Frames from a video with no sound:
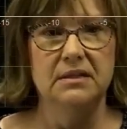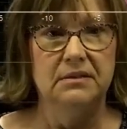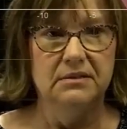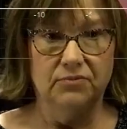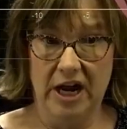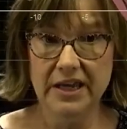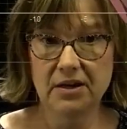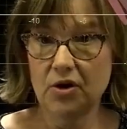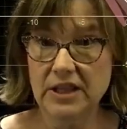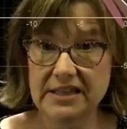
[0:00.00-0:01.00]
right,
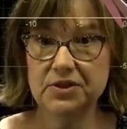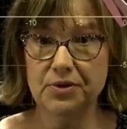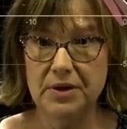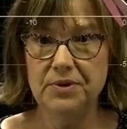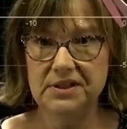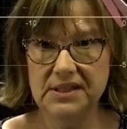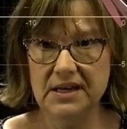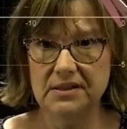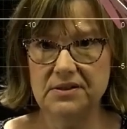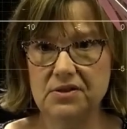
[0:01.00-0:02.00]
are less than or equal to
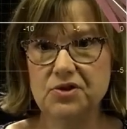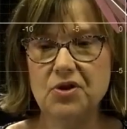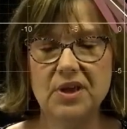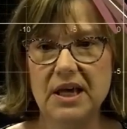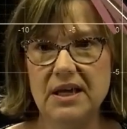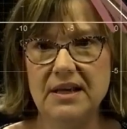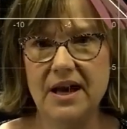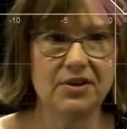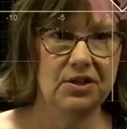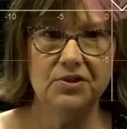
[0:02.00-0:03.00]
6. So then
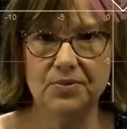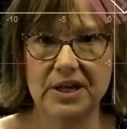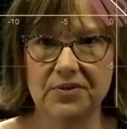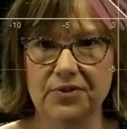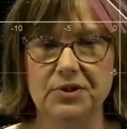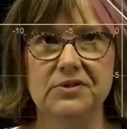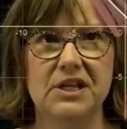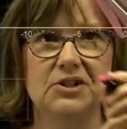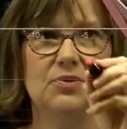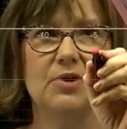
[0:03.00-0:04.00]
how do you do interval
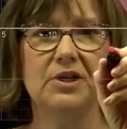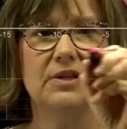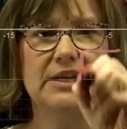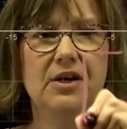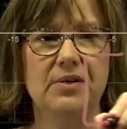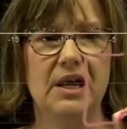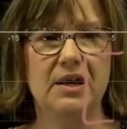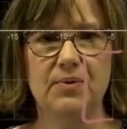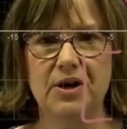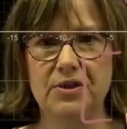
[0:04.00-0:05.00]
notation? Well, you're like,
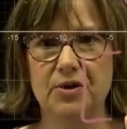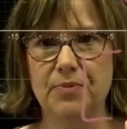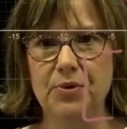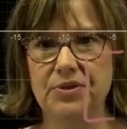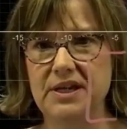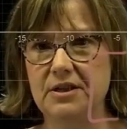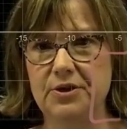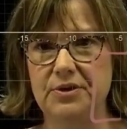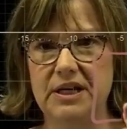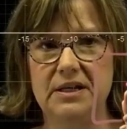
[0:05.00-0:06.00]
okay, well, they're both
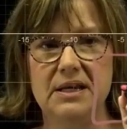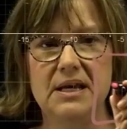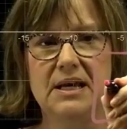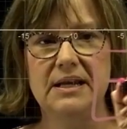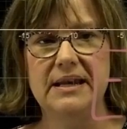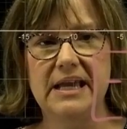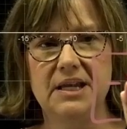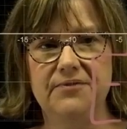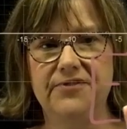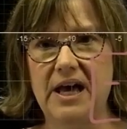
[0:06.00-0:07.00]
included.
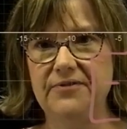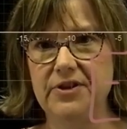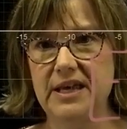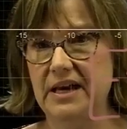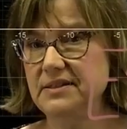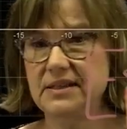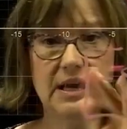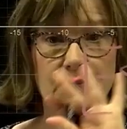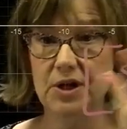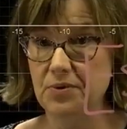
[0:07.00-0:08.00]
-5 for the x.
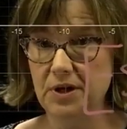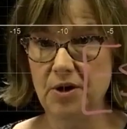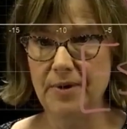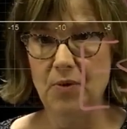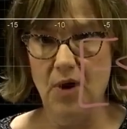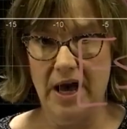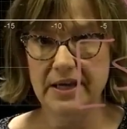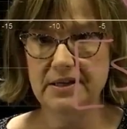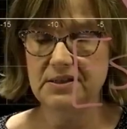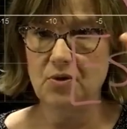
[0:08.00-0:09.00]
Again, we don't care about y
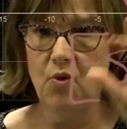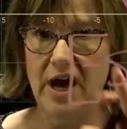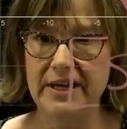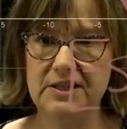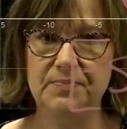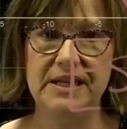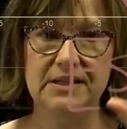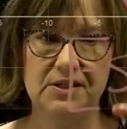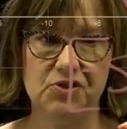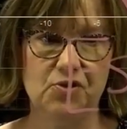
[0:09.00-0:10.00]
because the y is
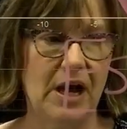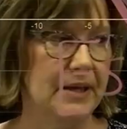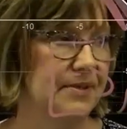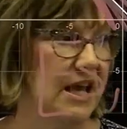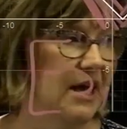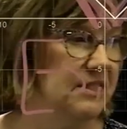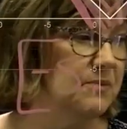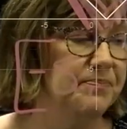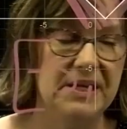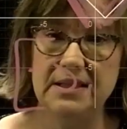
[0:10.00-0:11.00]
being described as
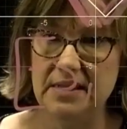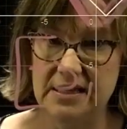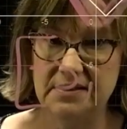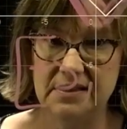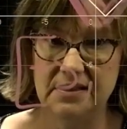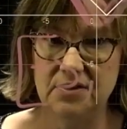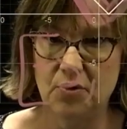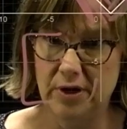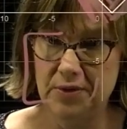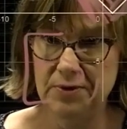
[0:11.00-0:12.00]
being less than
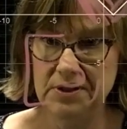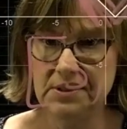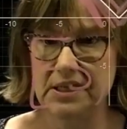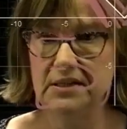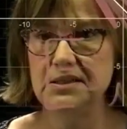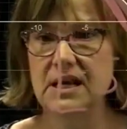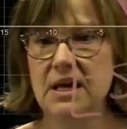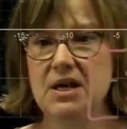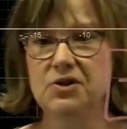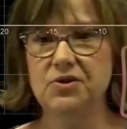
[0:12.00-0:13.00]
or equal to 6.
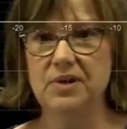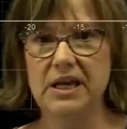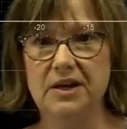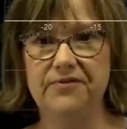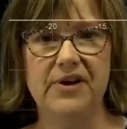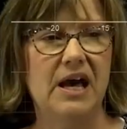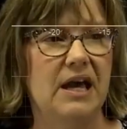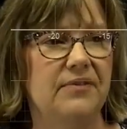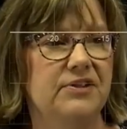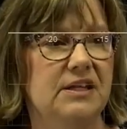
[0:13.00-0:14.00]
So
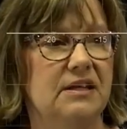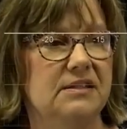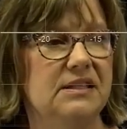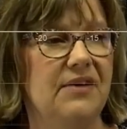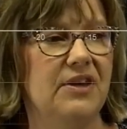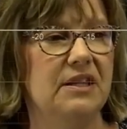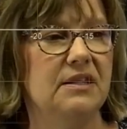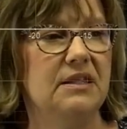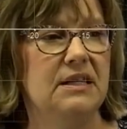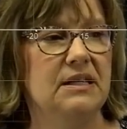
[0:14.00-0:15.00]
-5 to
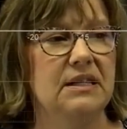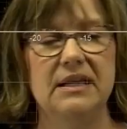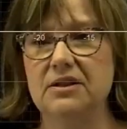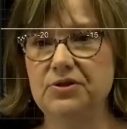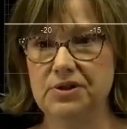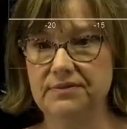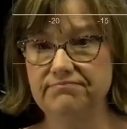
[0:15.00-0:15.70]
7 inclusive.